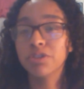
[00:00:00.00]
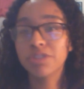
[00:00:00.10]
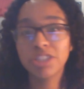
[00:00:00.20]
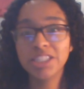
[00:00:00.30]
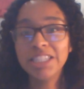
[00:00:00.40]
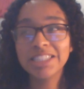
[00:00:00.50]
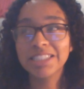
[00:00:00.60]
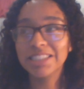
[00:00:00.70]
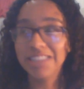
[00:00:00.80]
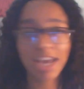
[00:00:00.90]
she's
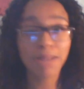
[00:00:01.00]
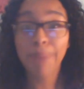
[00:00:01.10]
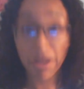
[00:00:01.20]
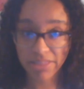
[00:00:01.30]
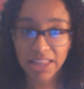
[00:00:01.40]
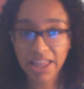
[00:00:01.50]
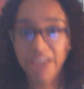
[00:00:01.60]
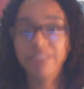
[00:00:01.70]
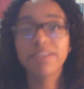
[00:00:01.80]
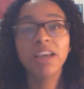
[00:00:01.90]
not about that life.